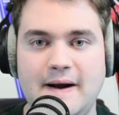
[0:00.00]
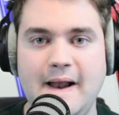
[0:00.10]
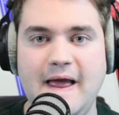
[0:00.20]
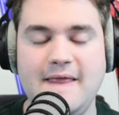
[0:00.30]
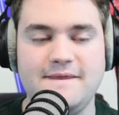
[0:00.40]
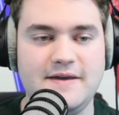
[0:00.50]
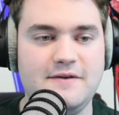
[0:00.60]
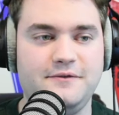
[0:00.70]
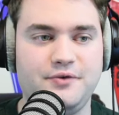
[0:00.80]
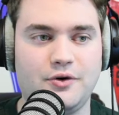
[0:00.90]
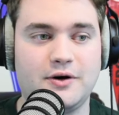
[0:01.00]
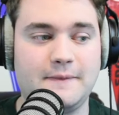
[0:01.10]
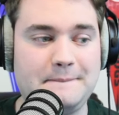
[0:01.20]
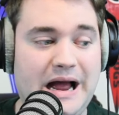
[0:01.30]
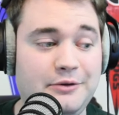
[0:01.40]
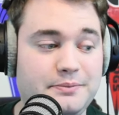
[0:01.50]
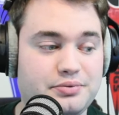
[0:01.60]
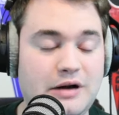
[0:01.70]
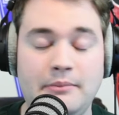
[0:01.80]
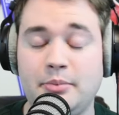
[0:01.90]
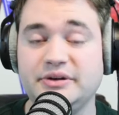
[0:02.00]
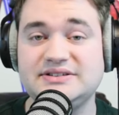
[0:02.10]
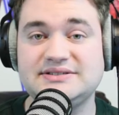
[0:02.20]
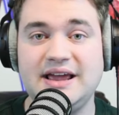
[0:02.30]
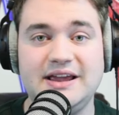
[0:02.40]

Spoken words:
and then for, I would probably say,